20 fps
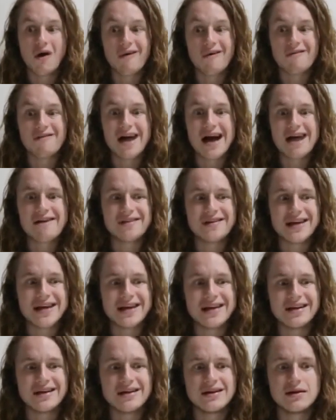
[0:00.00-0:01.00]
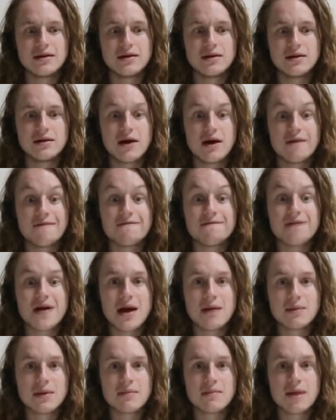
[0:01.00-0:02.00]
of having a
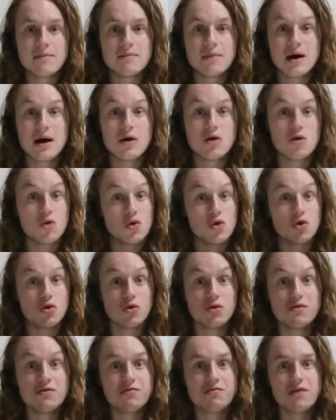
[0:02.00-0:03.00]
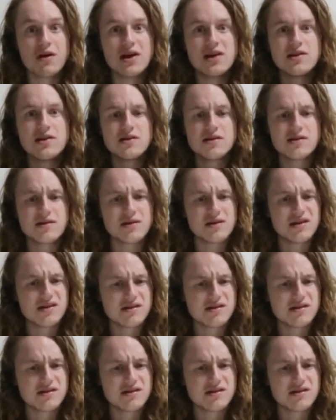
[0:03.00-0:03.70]
family member or good friends